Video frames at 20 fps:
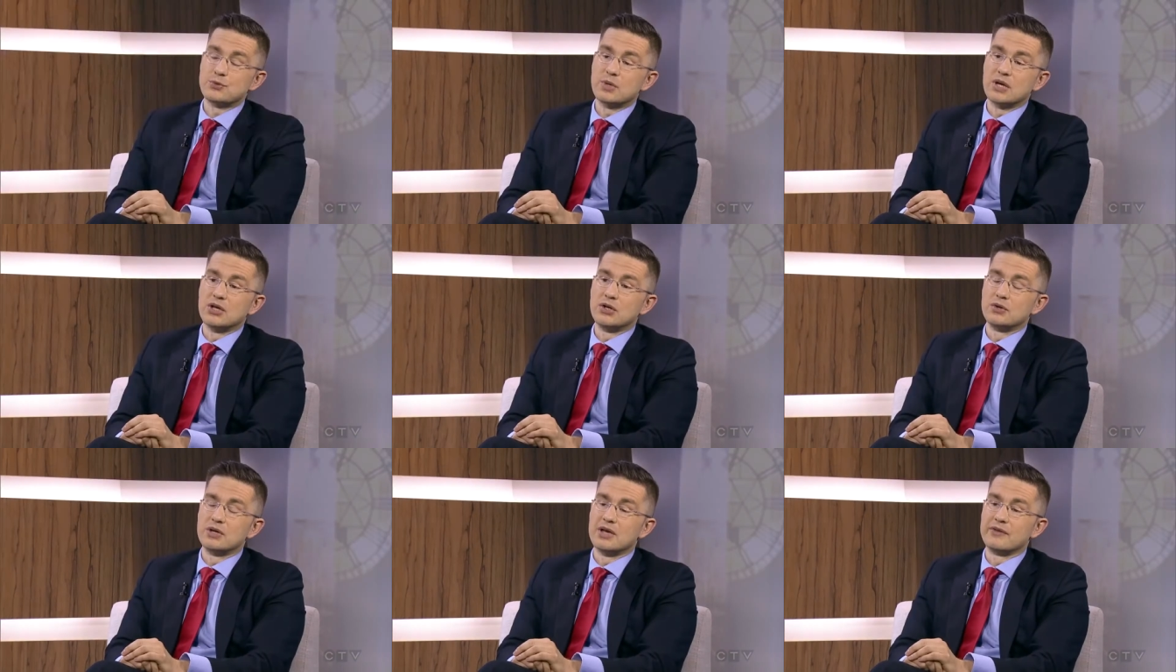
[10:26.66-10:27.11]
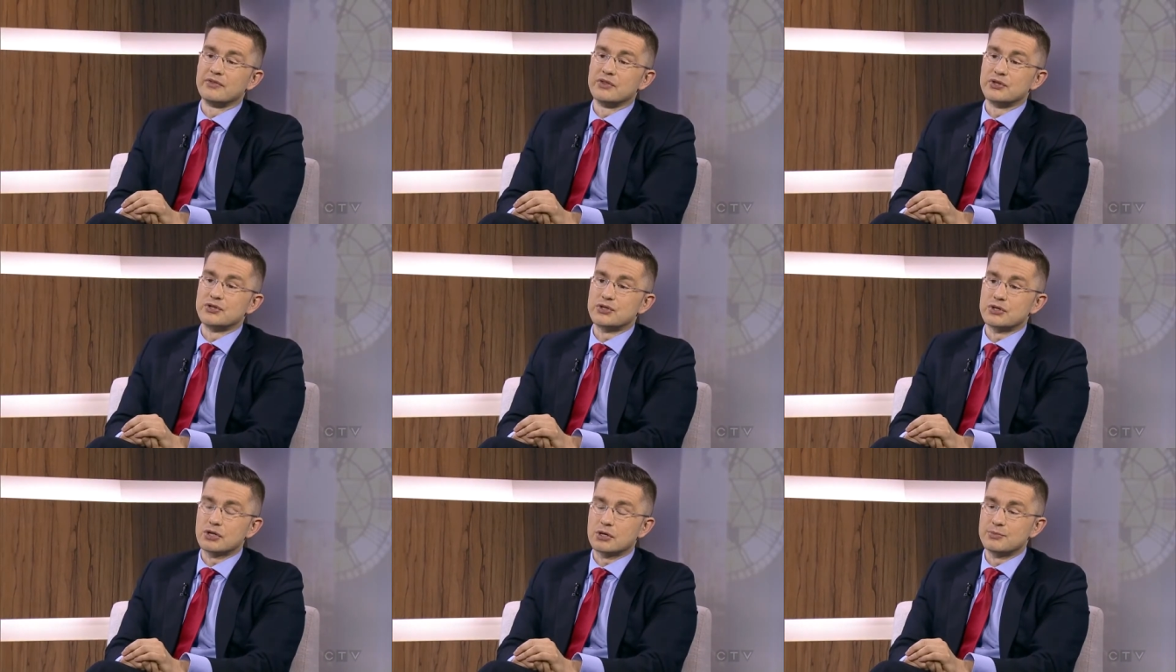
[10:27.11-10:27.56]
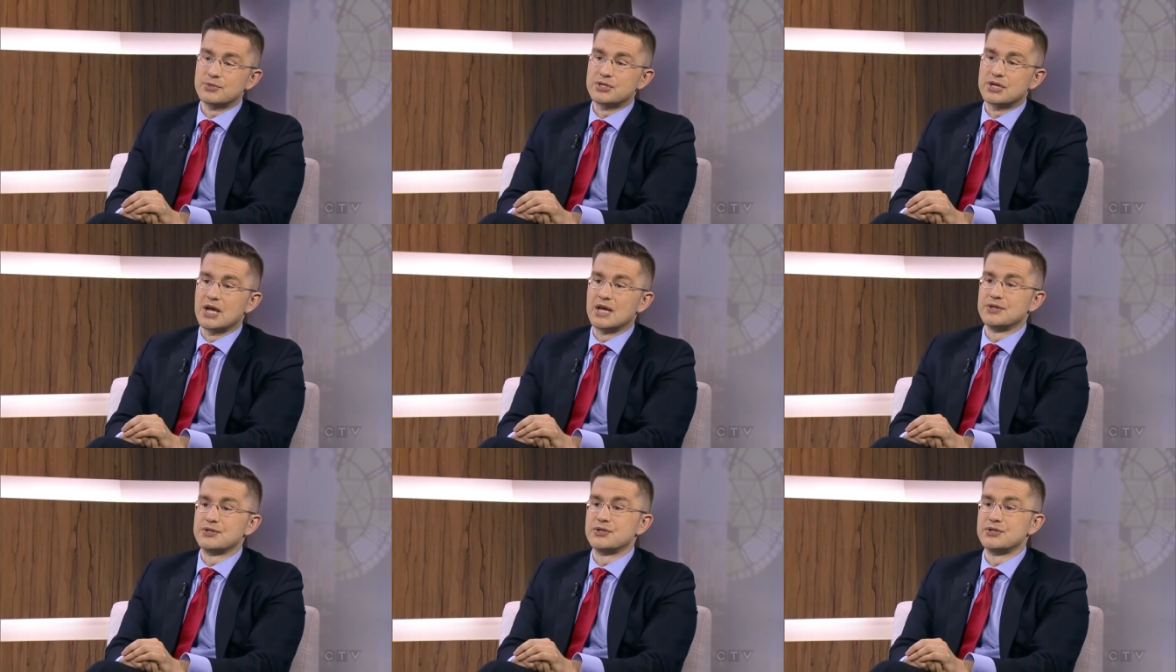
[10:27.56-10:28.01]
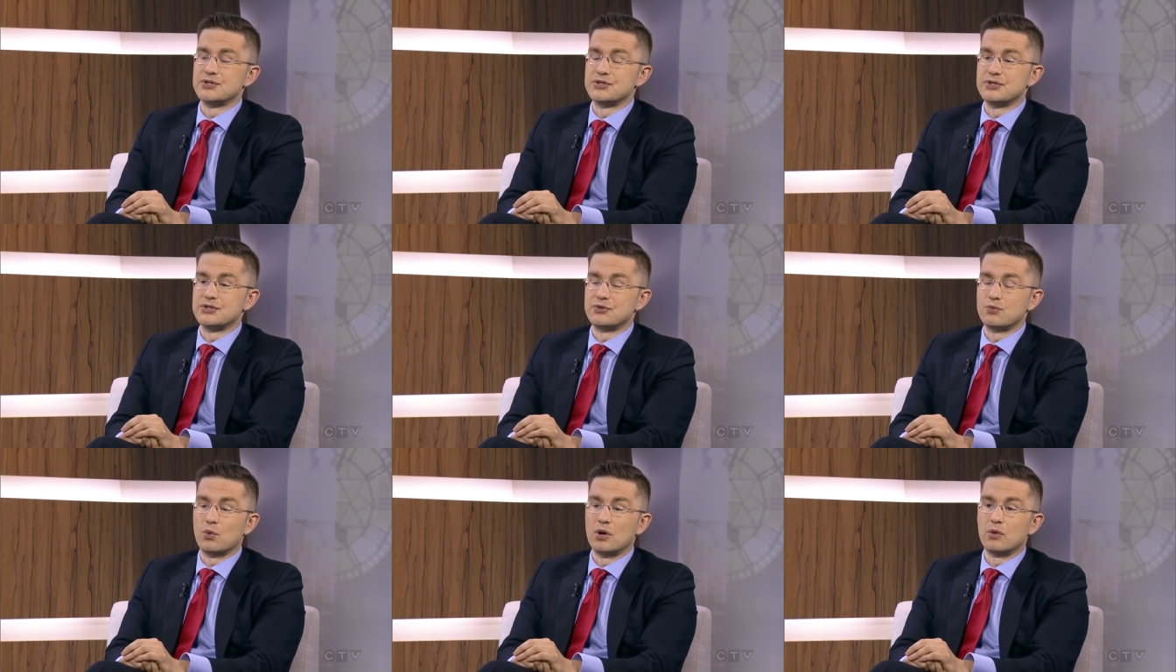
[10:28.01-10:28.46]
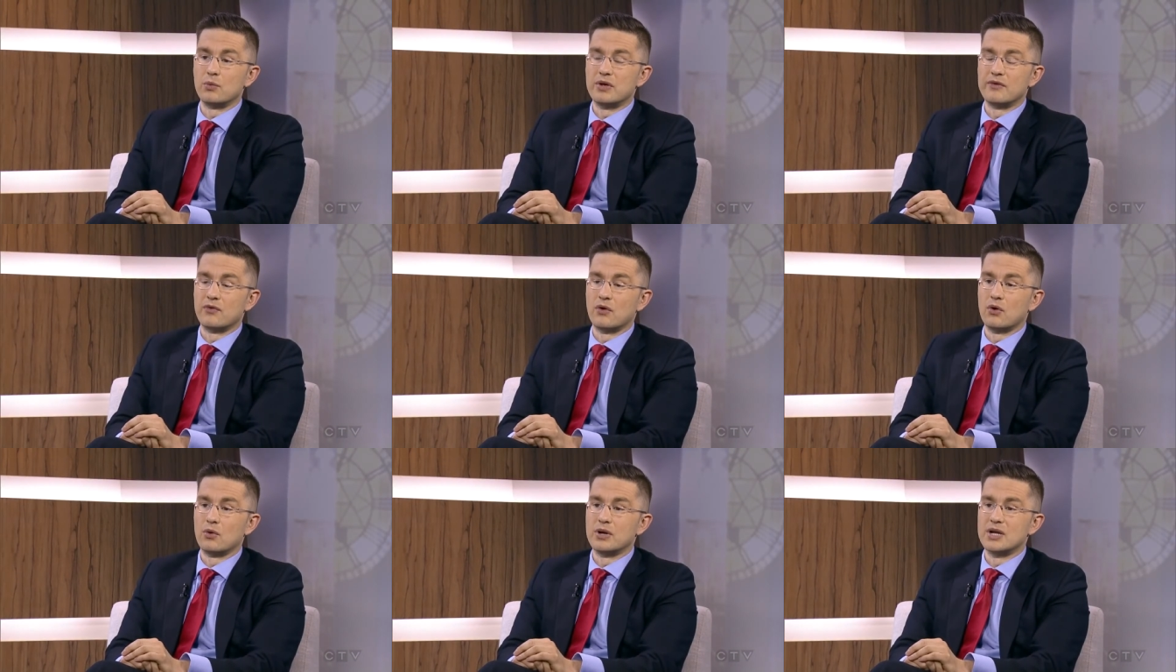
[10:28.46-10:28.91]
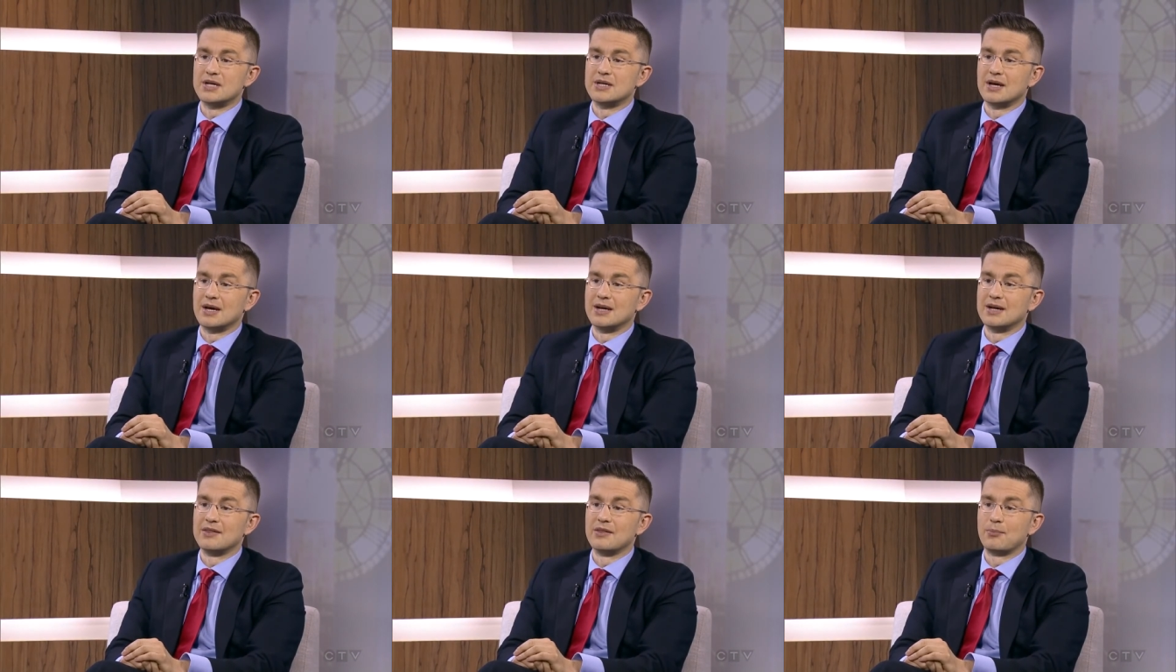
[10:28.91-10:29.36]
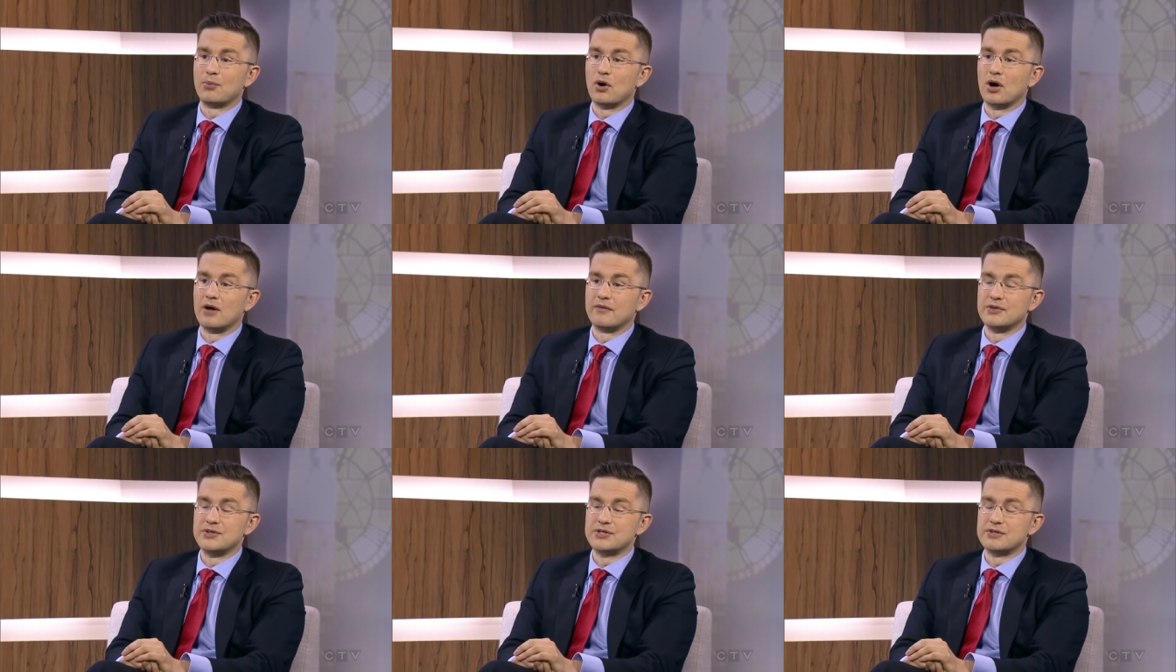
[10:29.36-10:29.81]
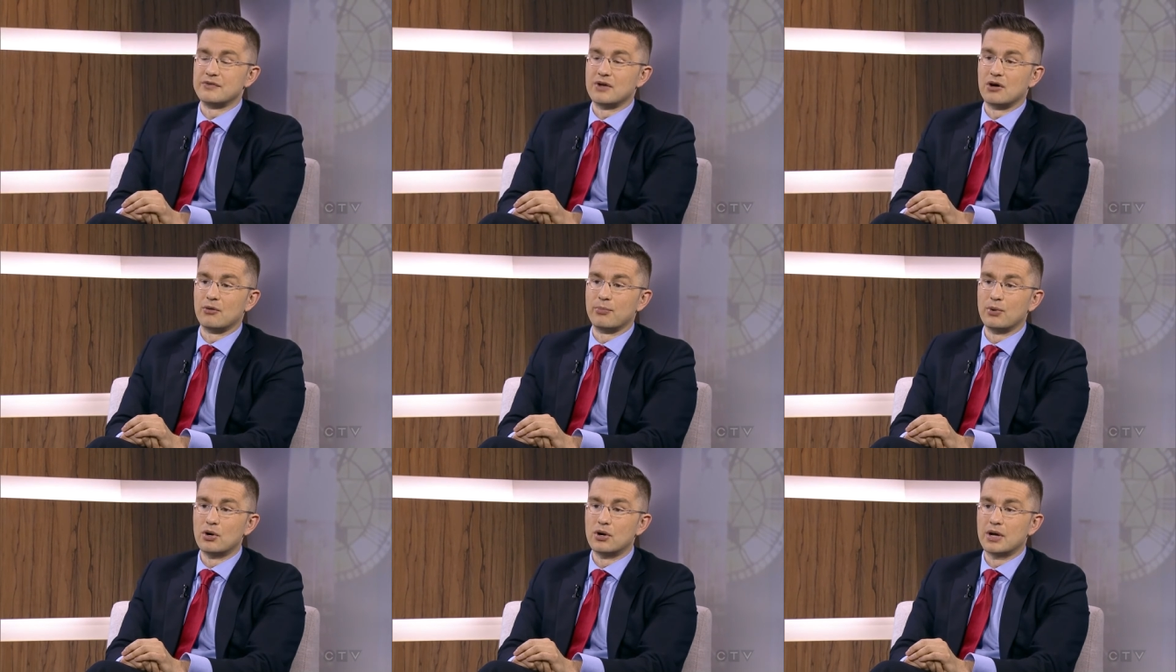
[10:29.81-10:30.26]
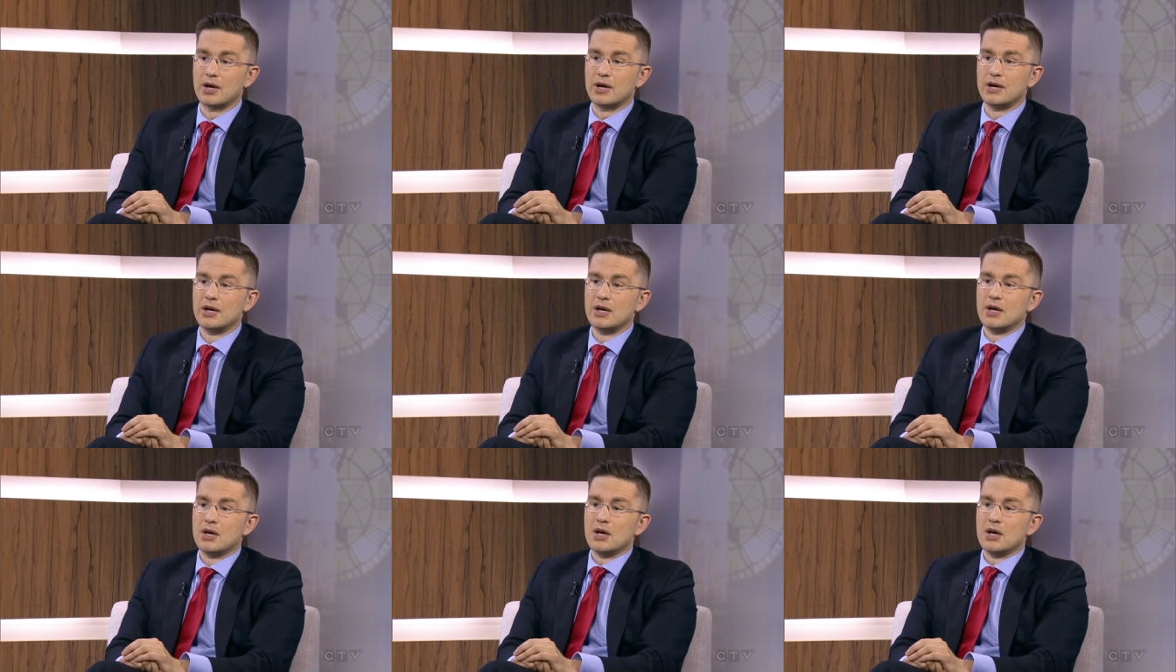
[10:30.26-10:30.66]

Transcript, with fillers: we can do given the circumstances is what we've already done in the province of Alberta,